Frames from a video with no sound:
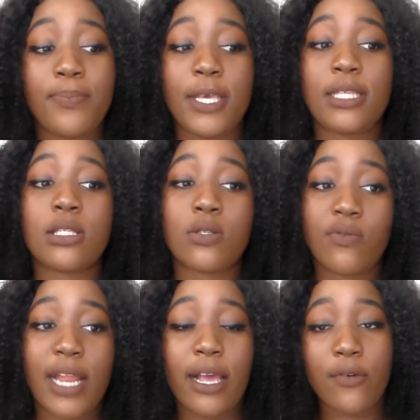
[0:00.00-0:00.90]
pieces
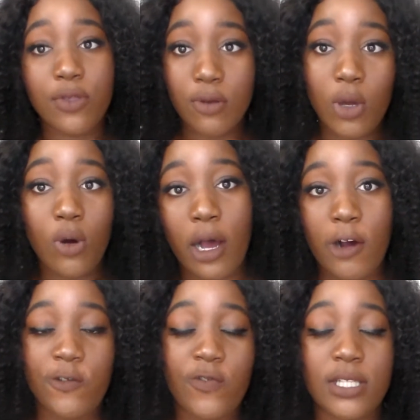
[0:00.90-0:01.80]
of, like 3 whole
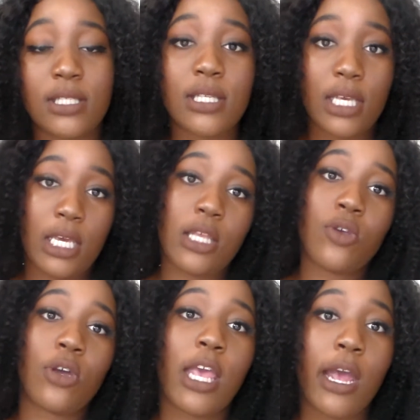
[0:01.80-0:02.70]
outfits
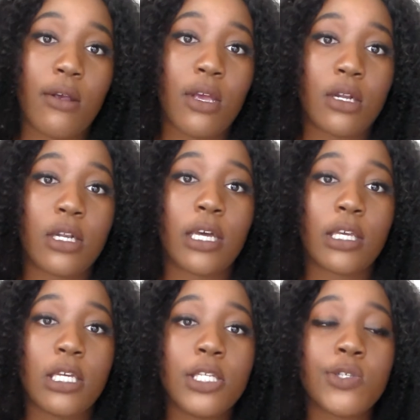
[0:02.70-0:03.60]
in your carry-on
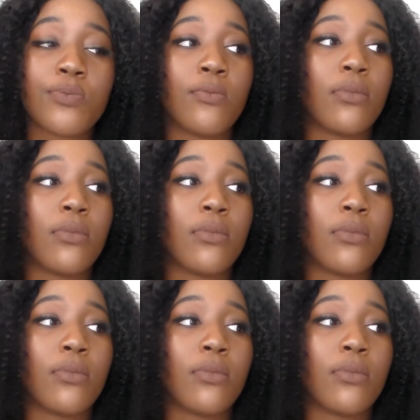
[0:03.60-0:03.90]
luggage.